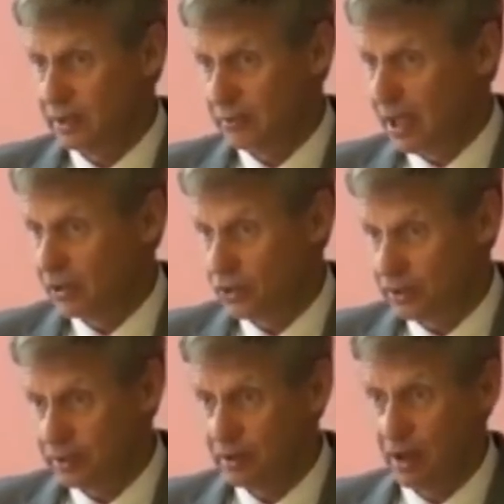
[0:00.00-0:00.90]
They
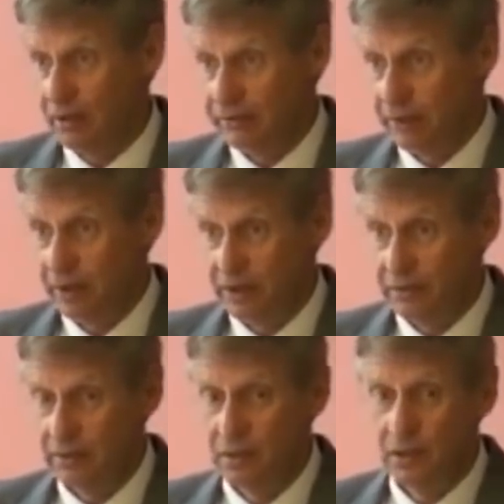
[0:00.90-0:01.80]
actually codified
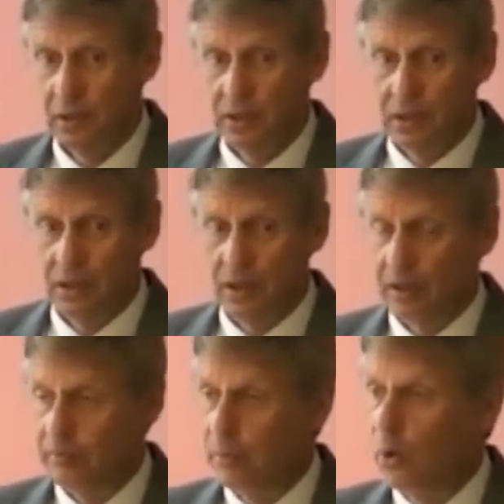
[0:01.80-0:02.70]
it.